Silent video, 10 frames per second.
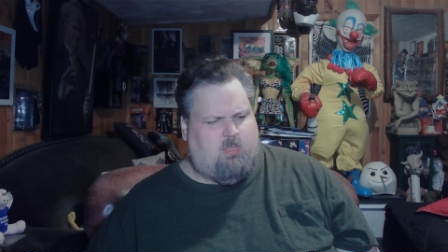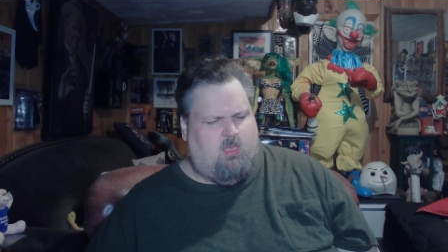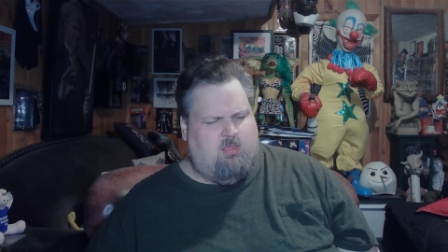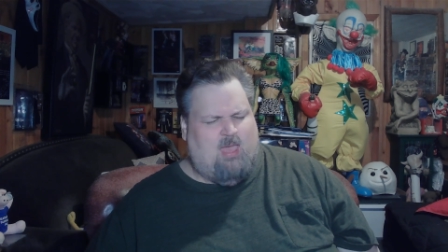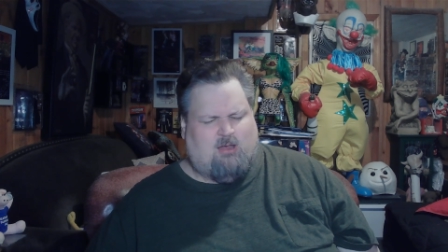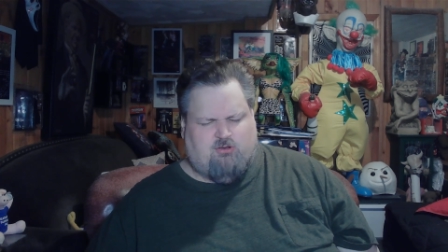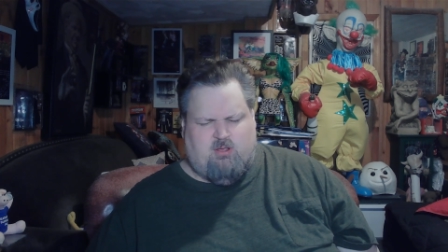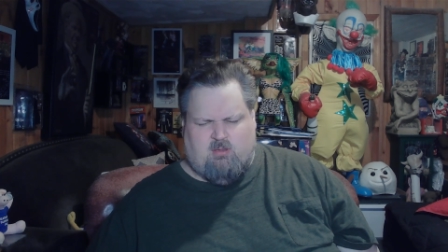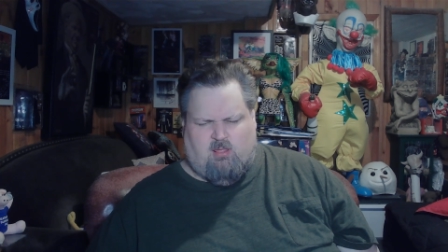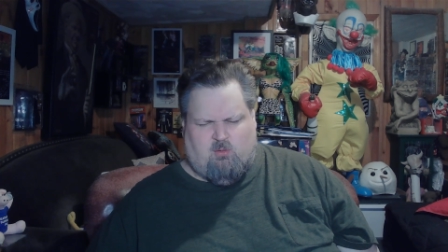it's actually
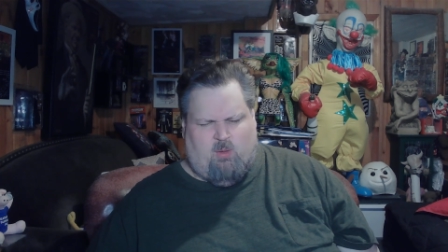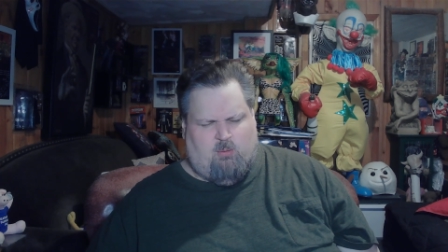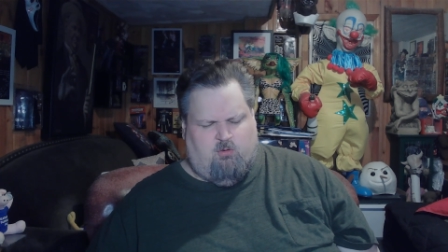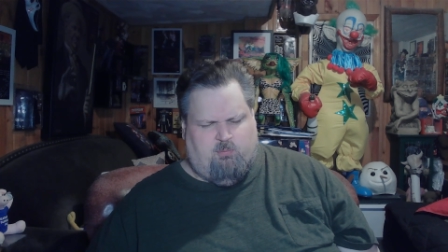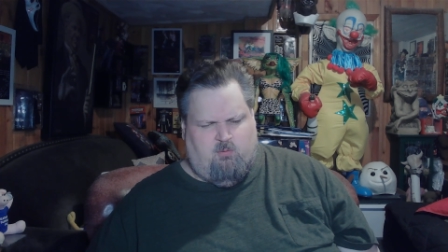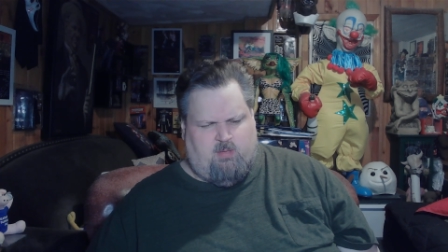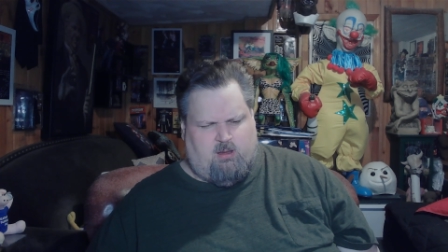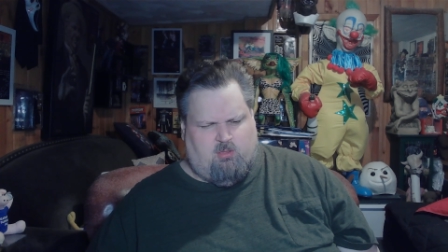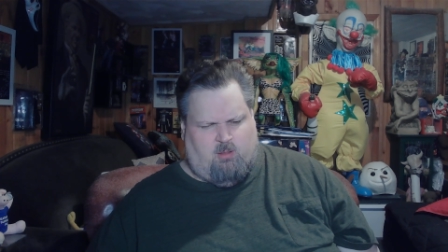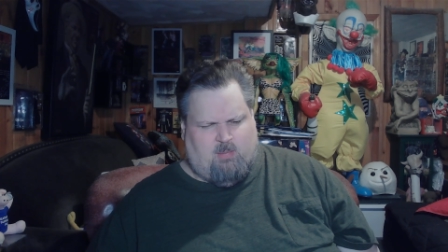another werewolf movie
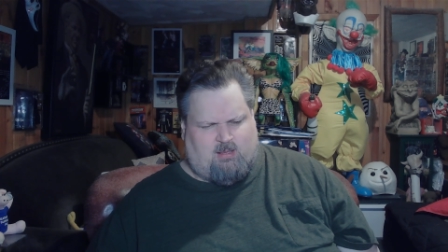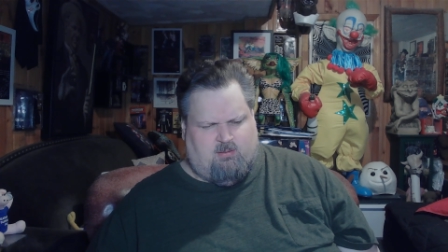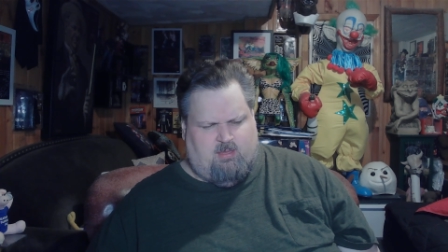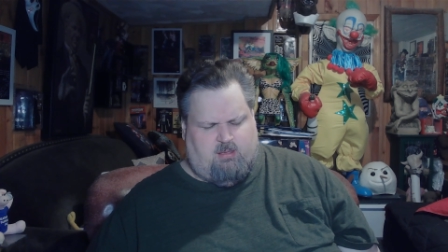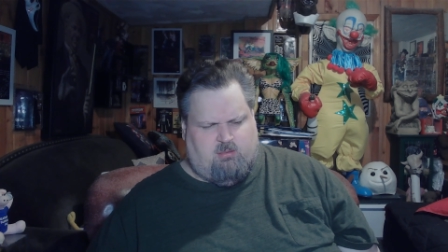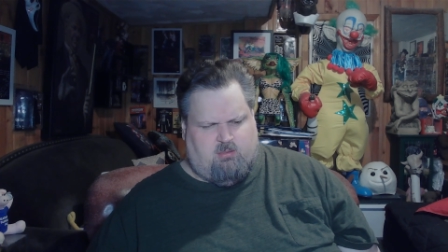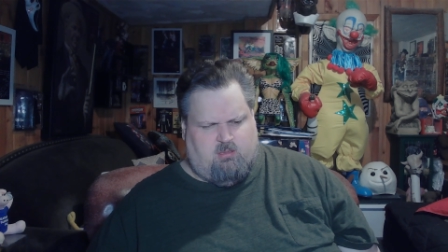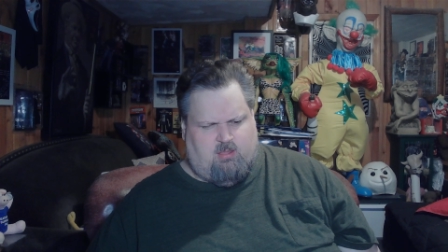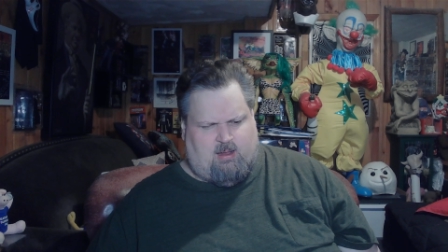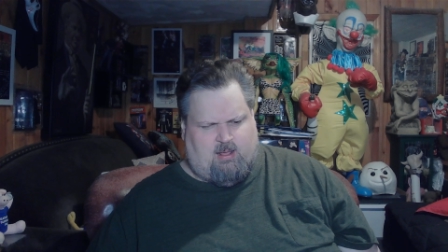that's on my
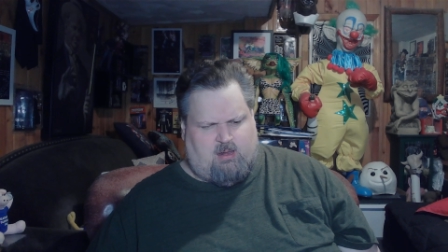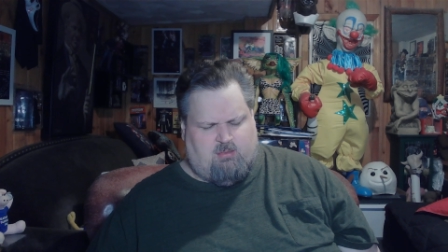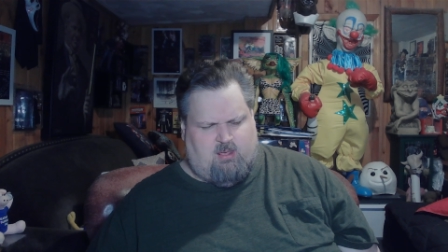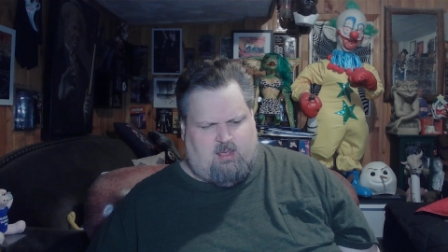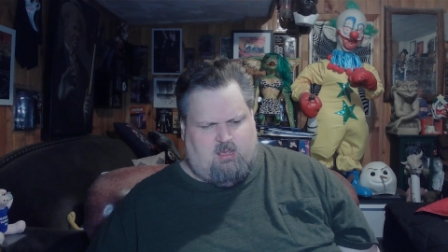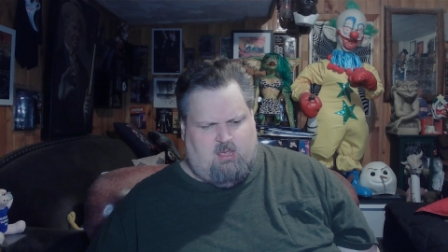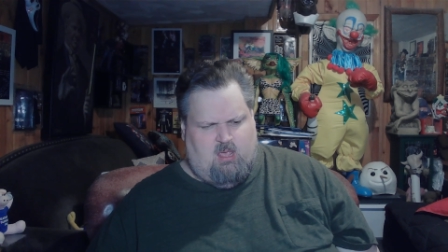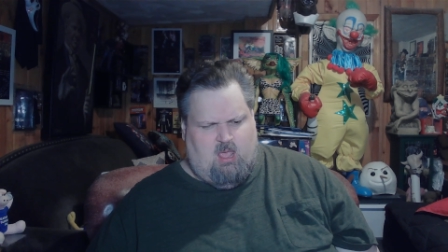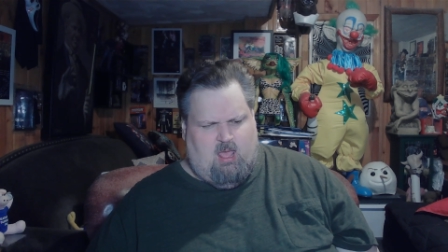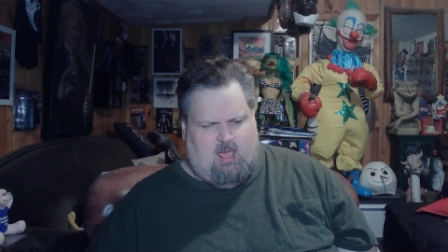list that I gotta see.
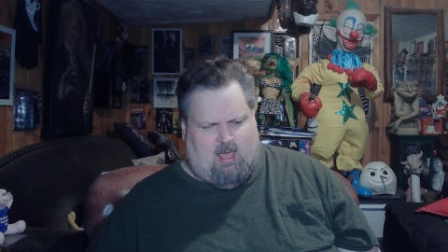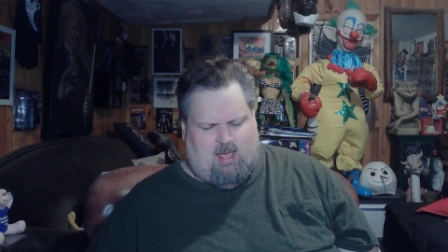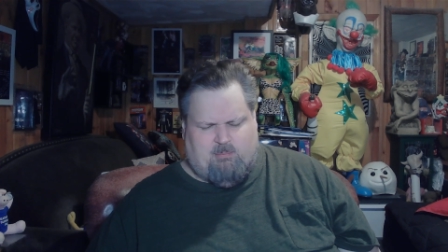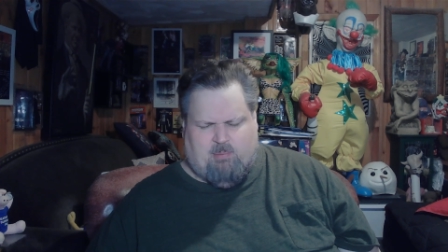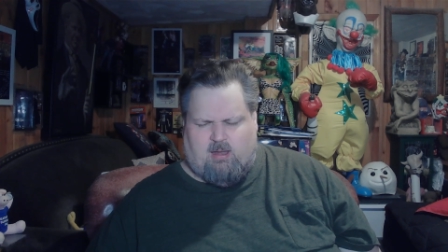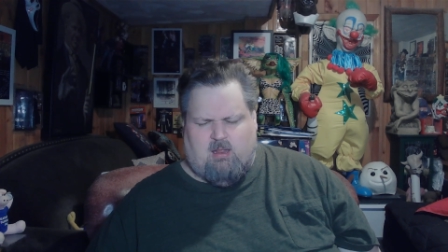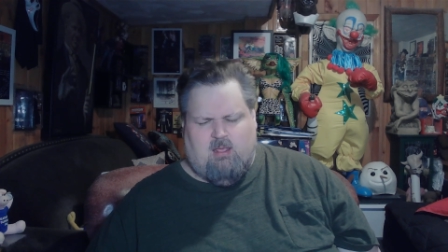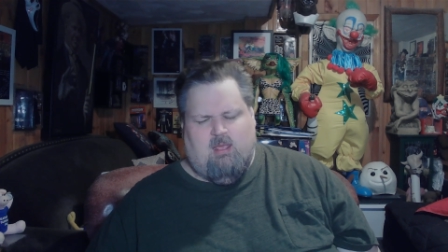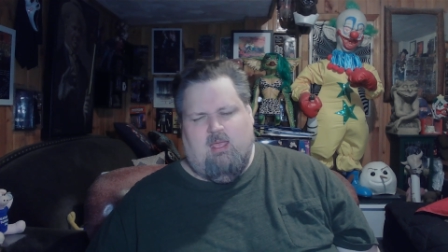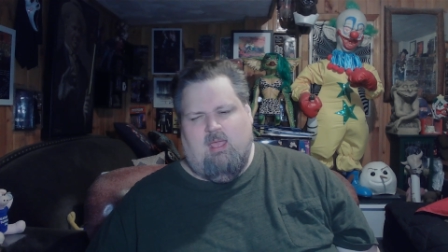Uh, but
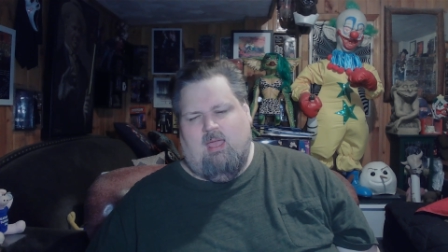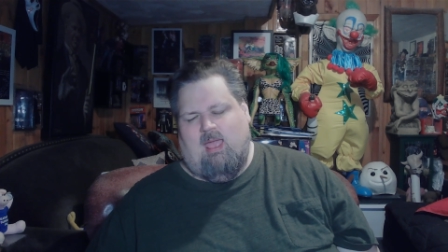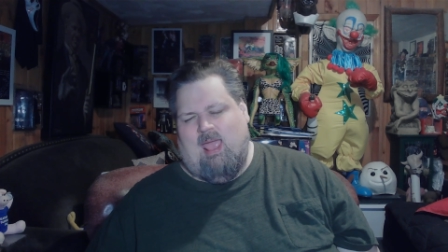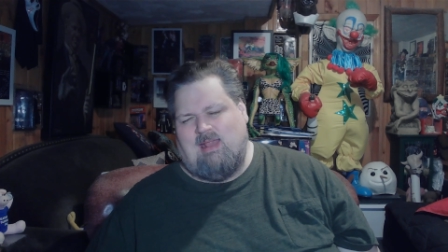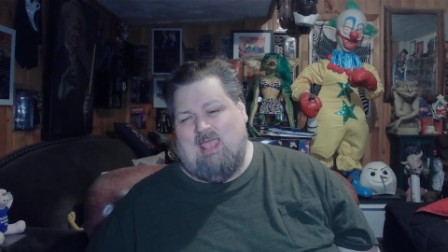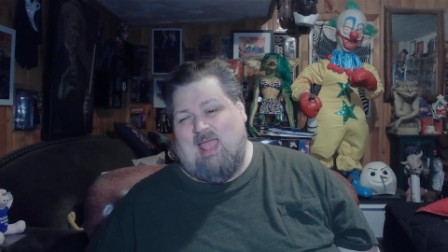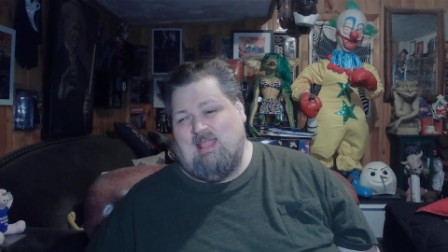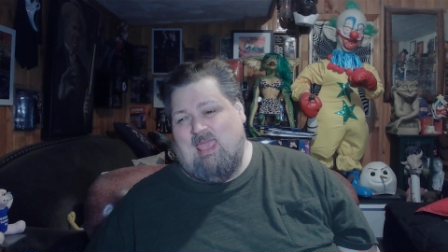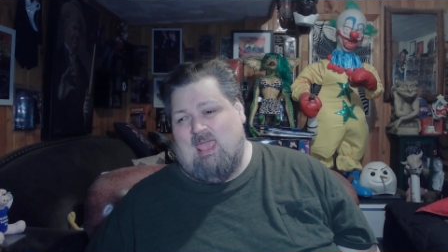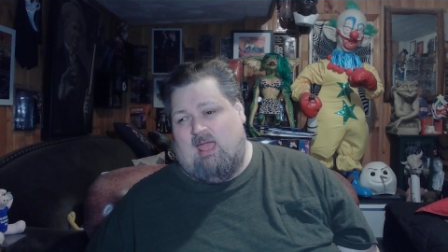and the
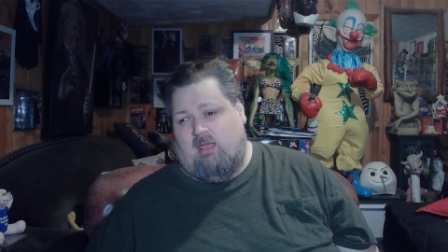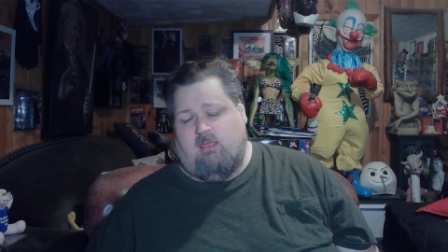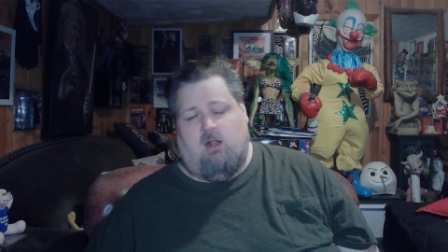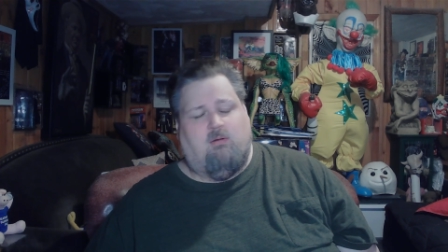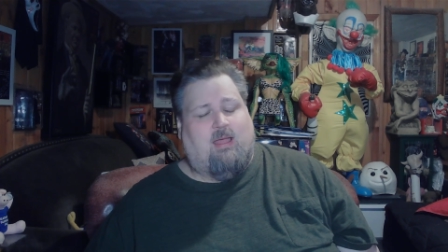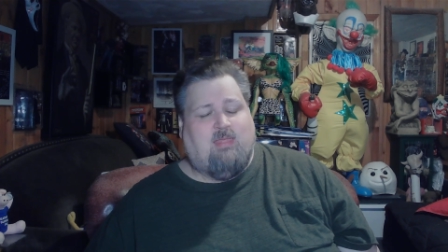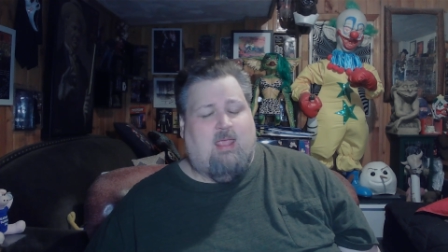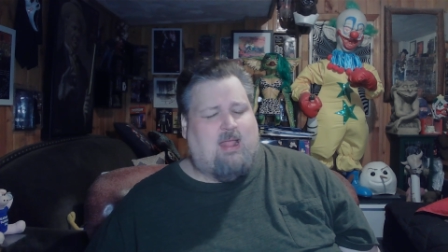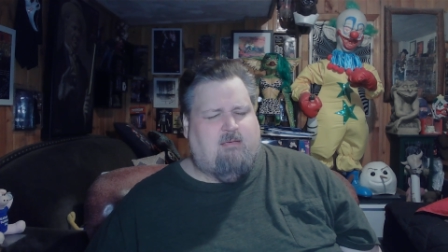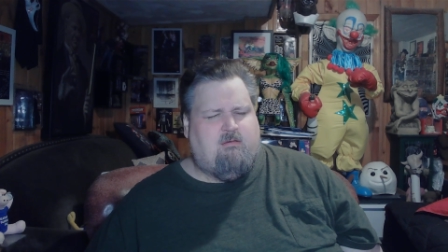idea, you know,
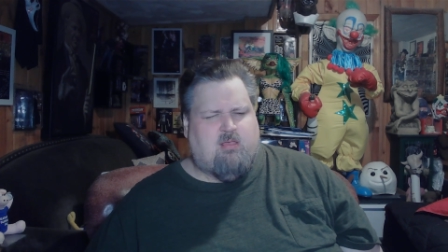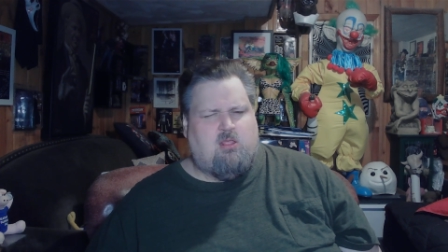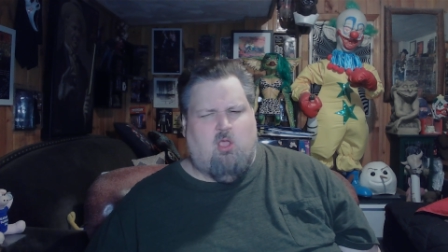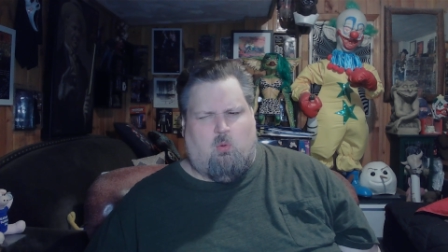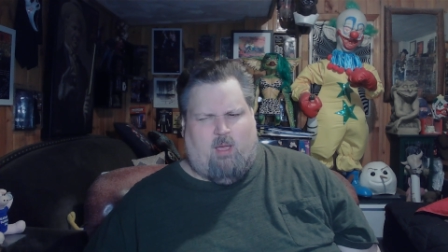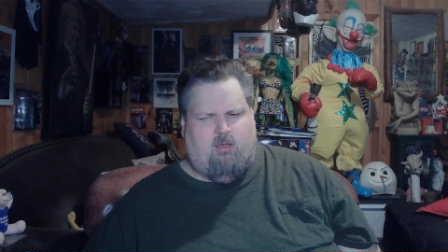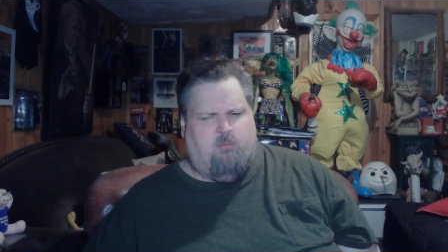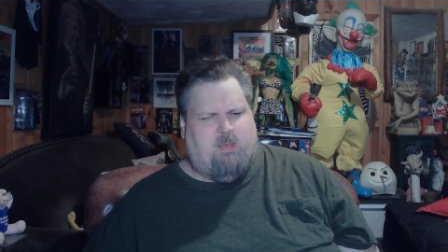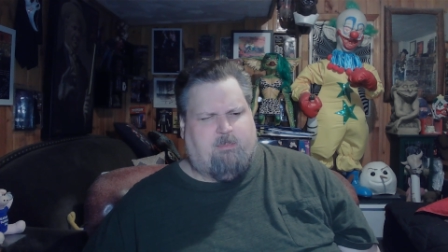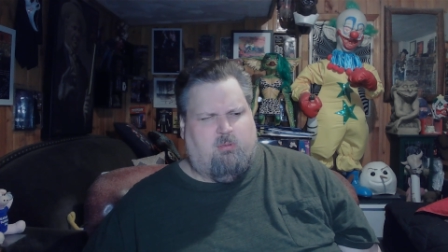the idea isn't new. I
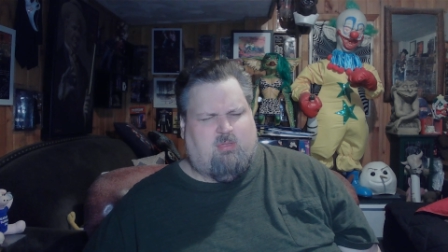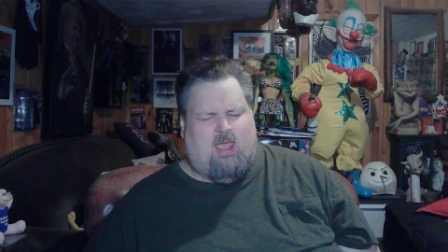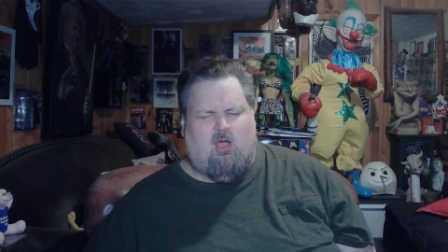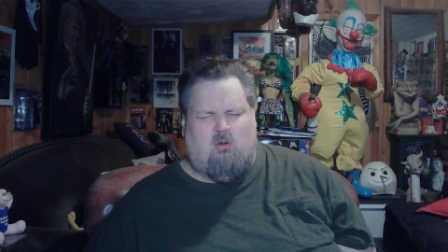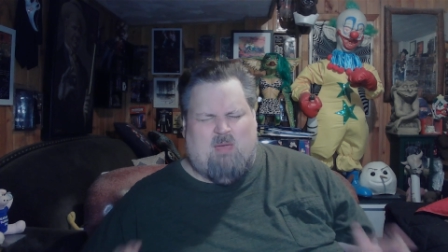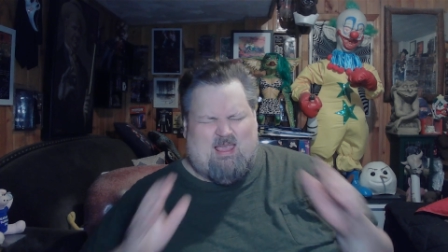heard people saying, "Oh my